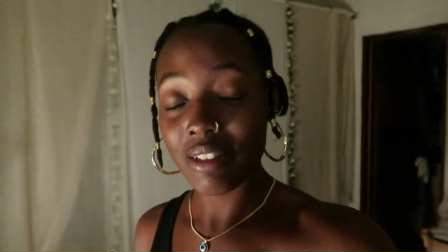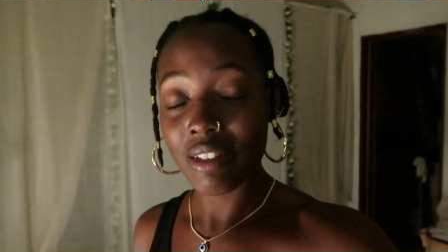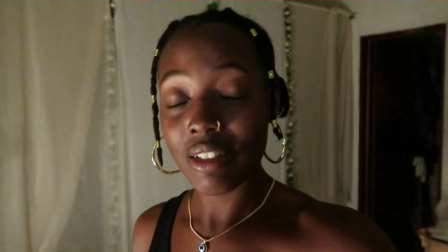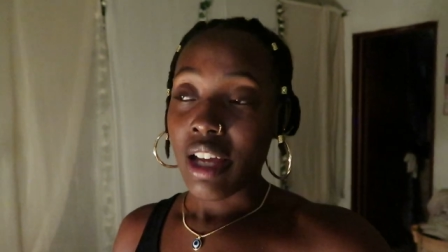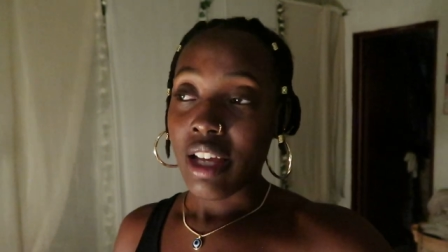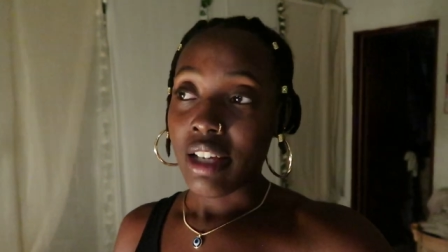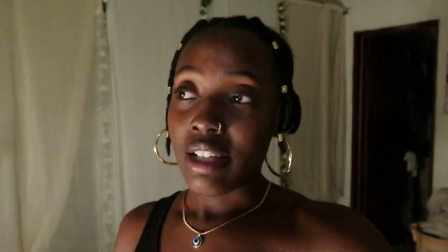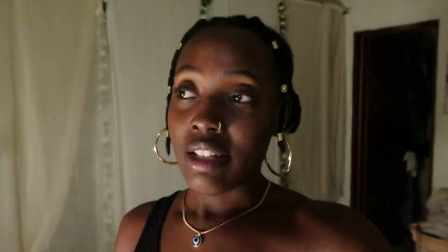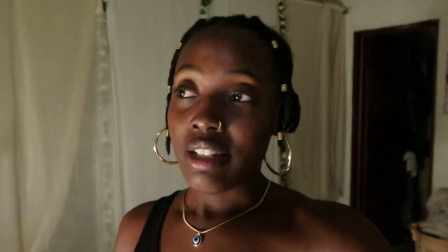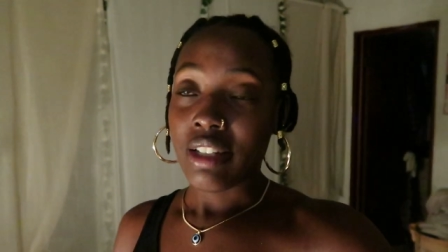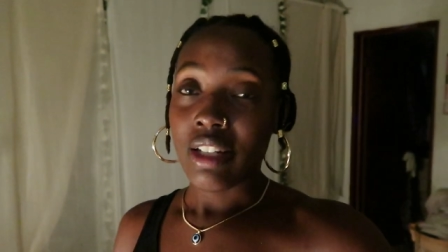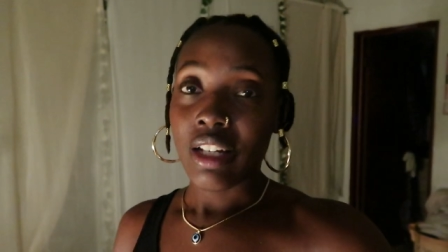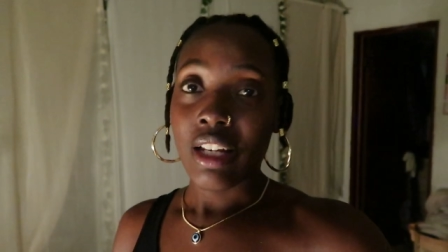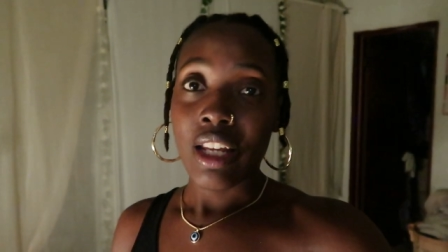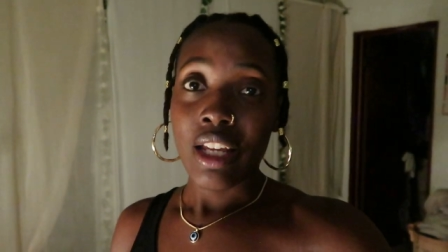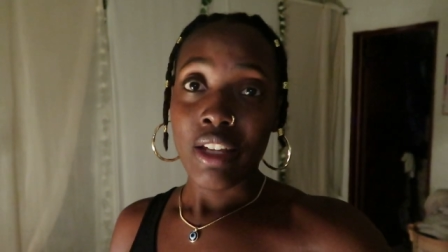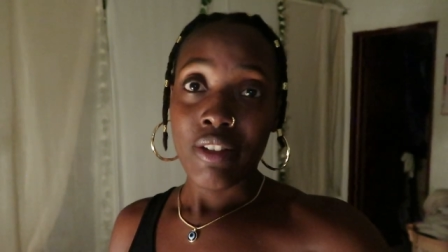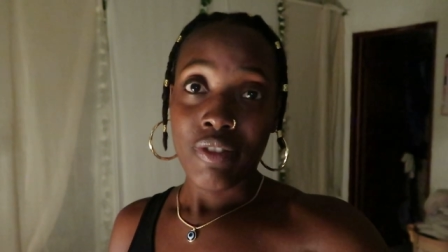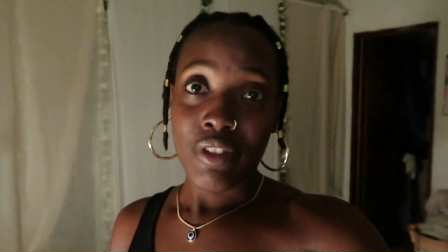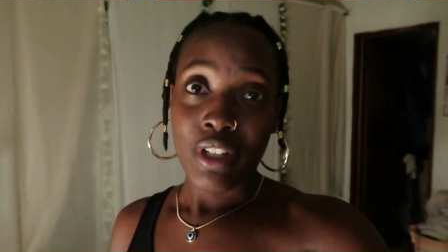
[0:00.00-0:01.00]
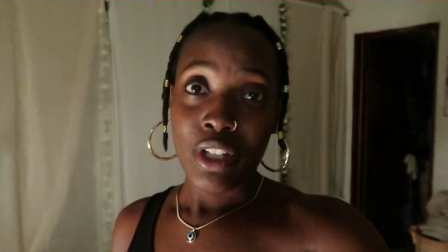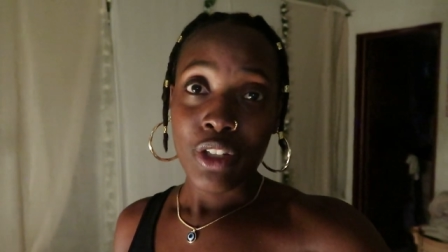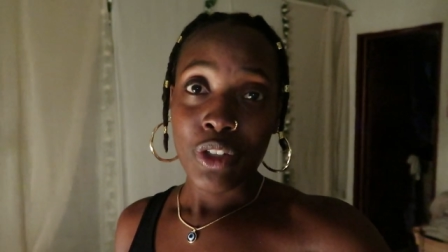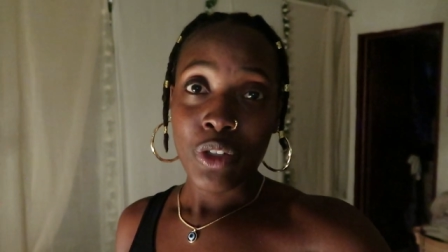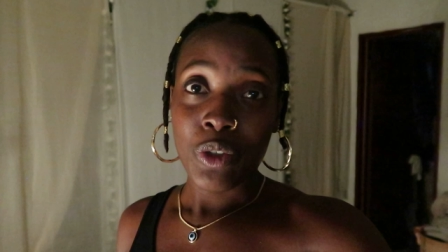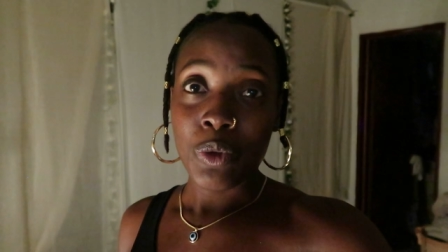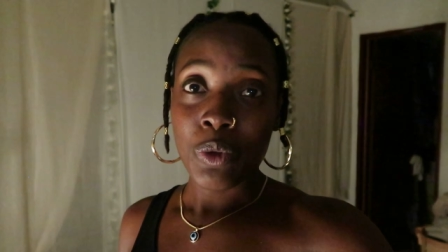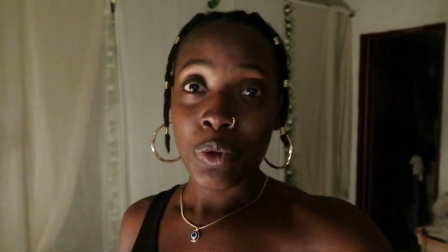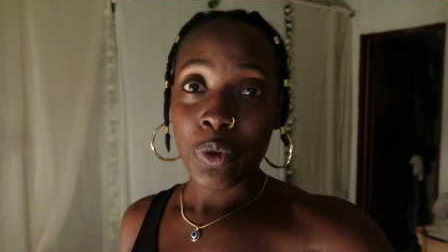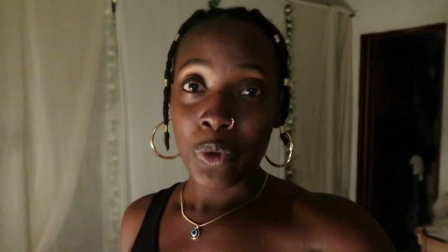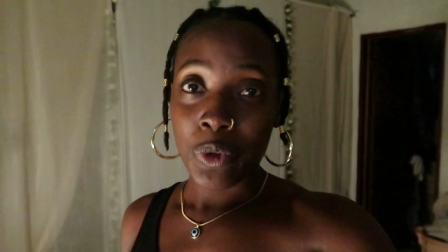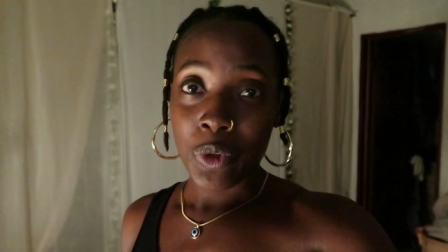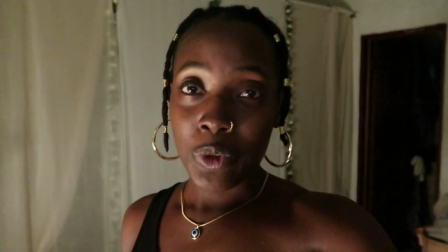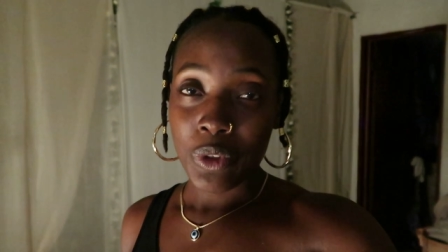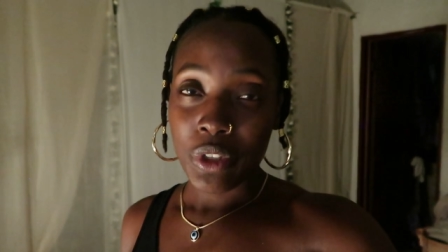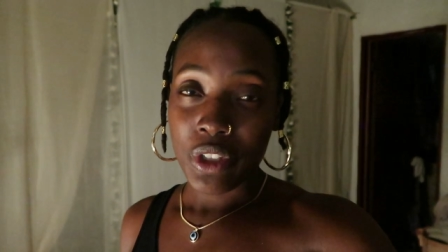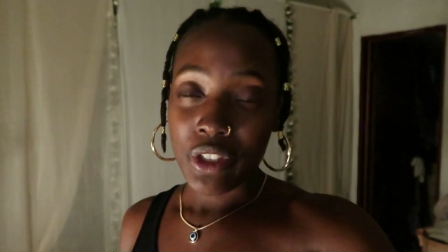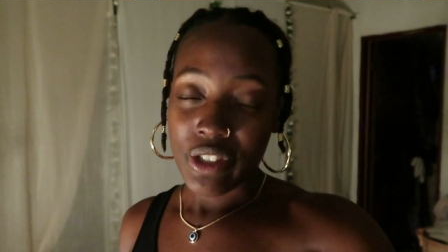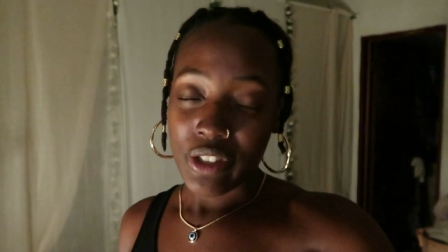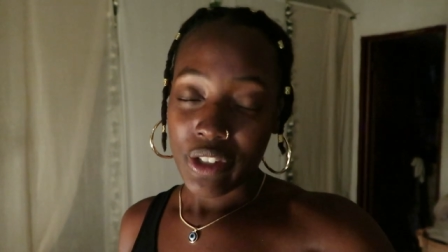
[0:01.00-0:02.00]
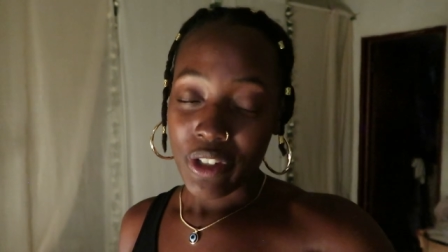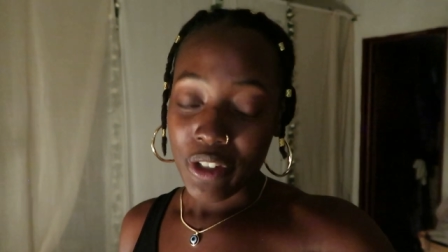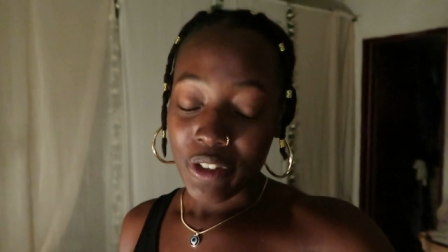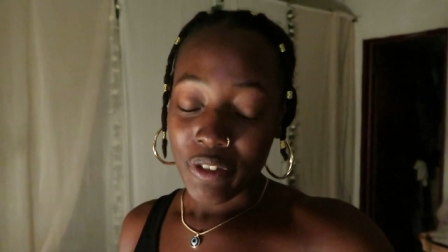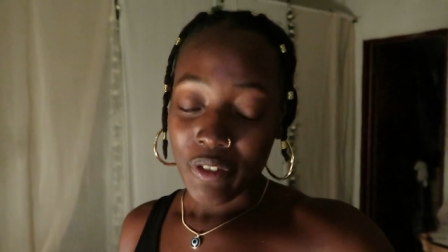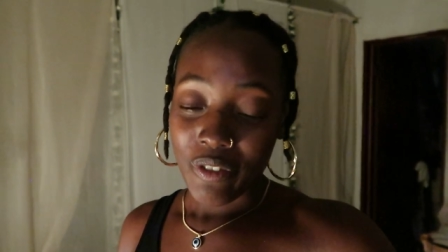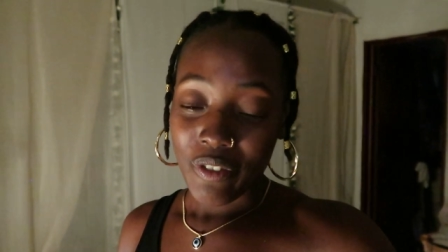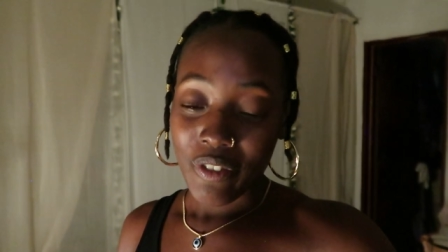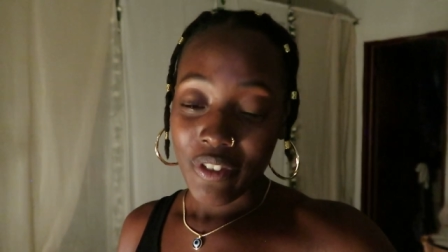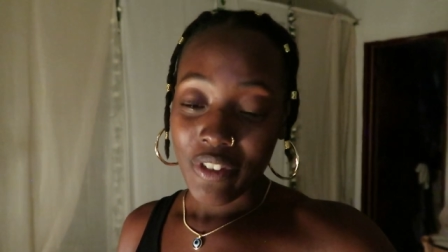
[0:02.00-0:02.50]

and the life that you know you deserve